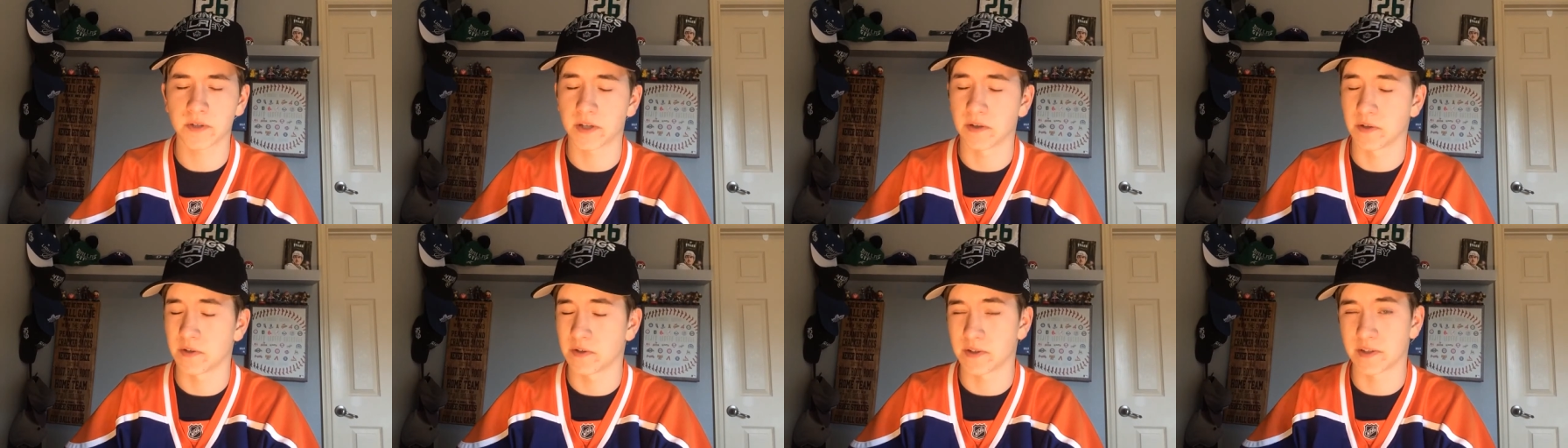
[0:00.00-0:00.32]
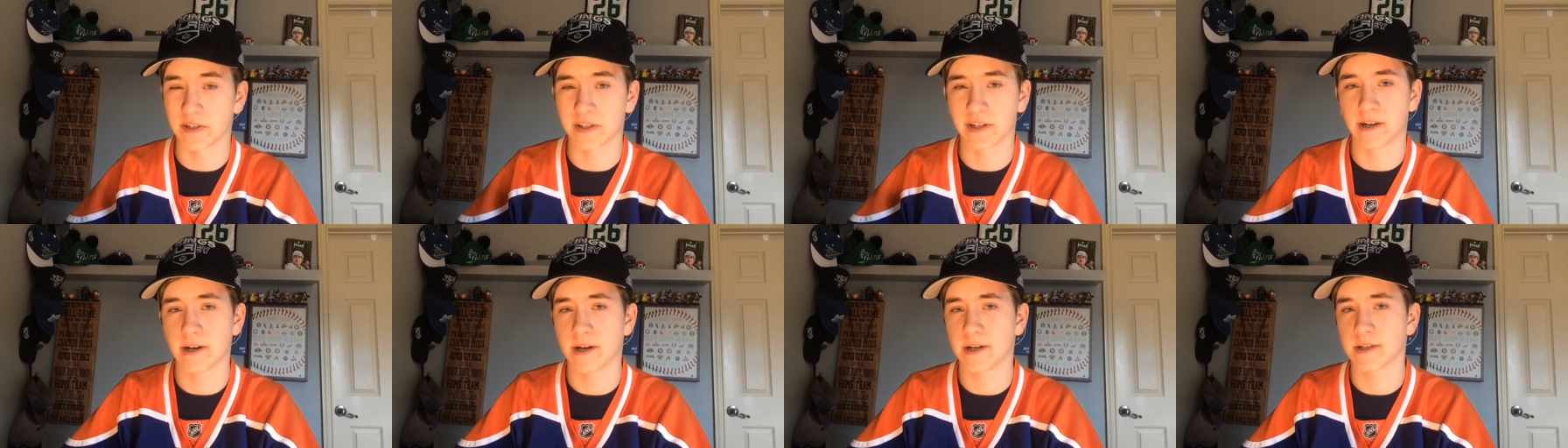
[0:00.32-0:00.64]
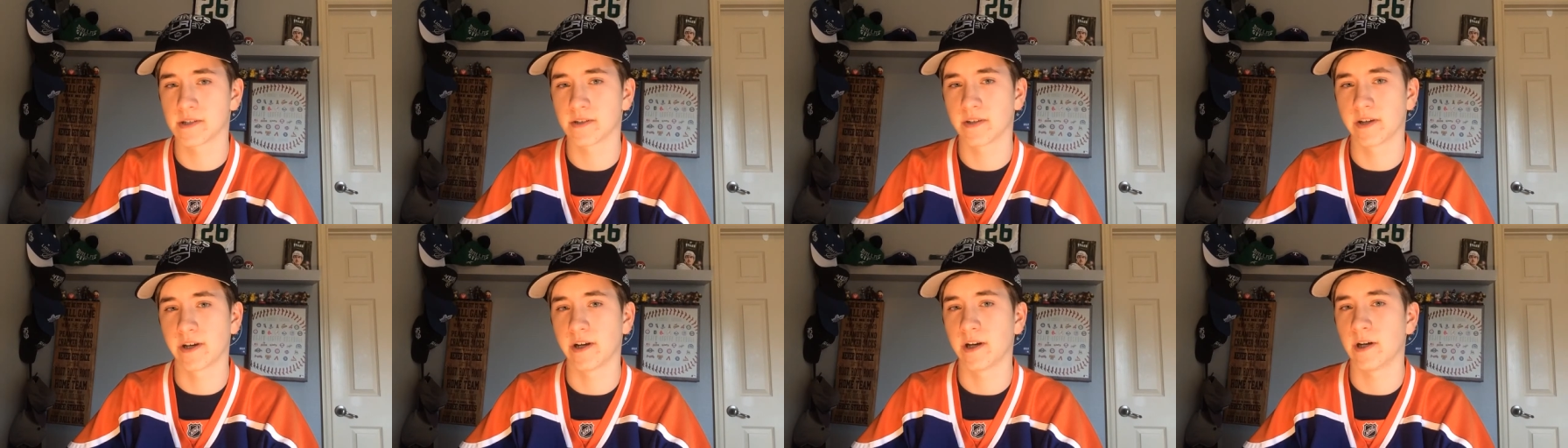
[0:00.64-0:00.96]
And I'll see you guys
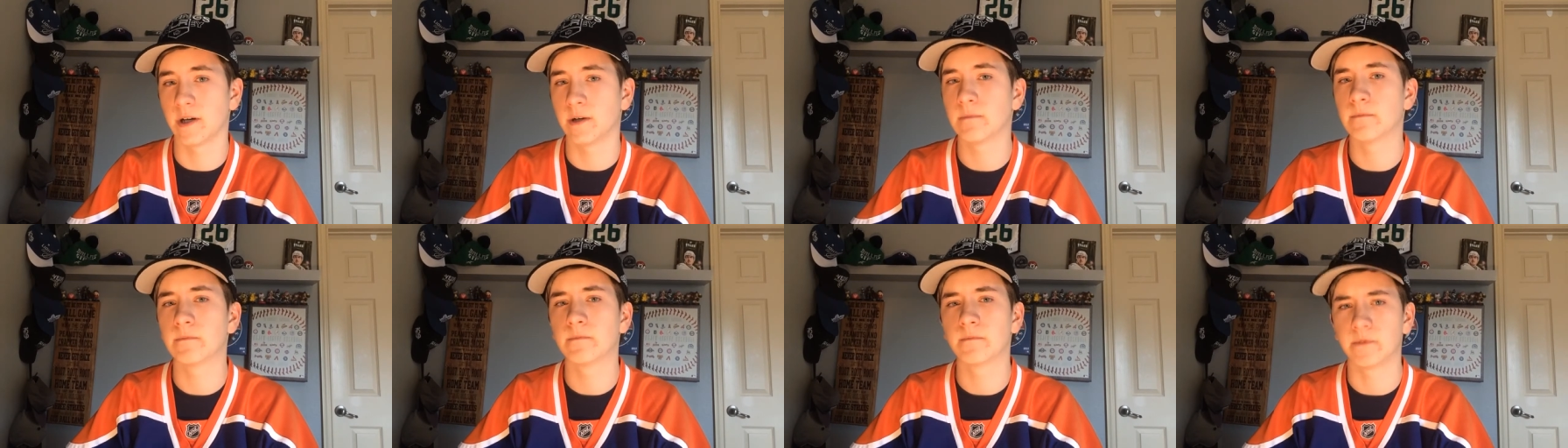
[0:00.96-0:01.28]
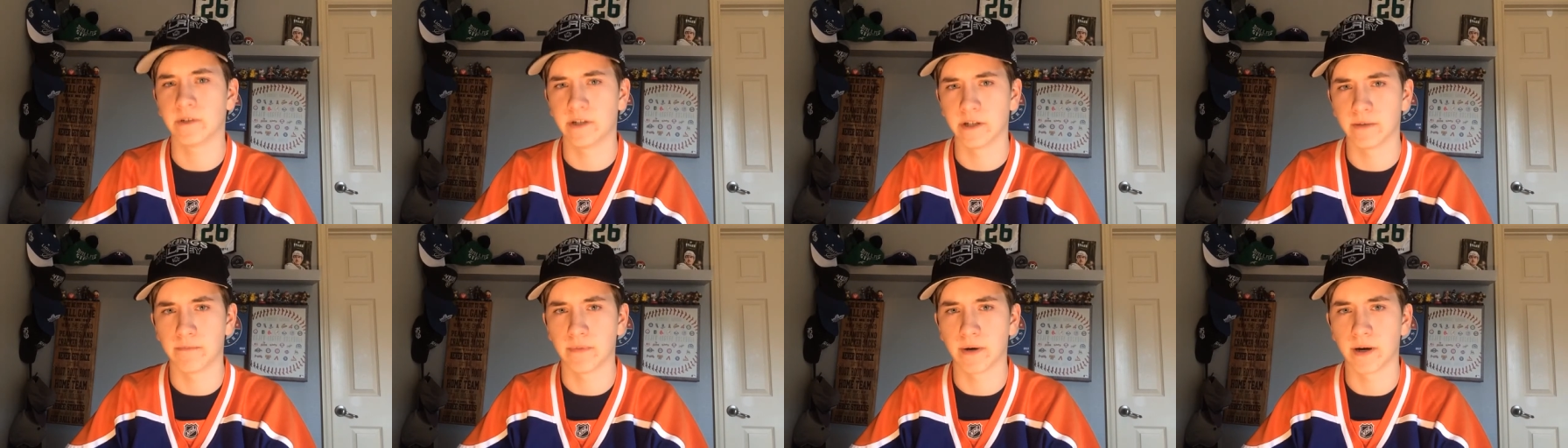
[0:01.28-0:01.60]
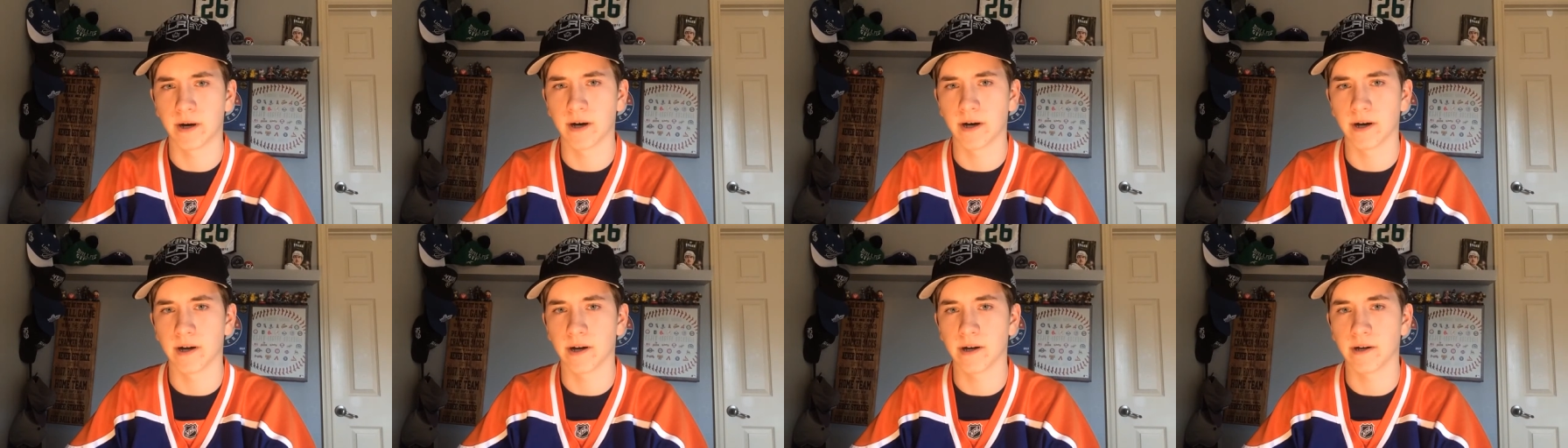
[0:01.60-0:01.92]
later.
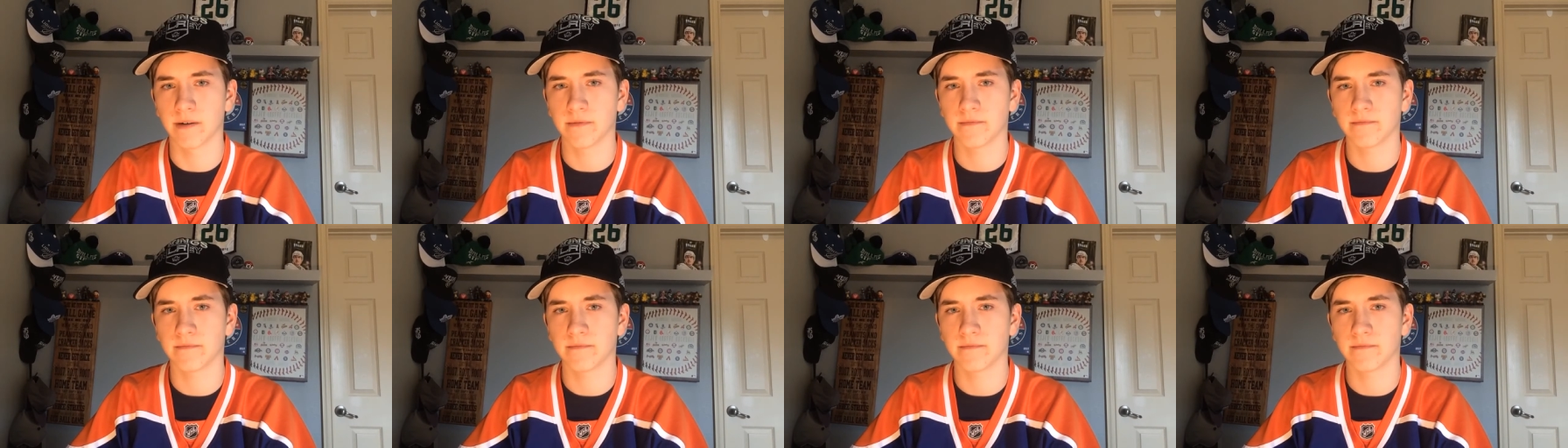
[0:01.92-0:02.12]
Goodbye.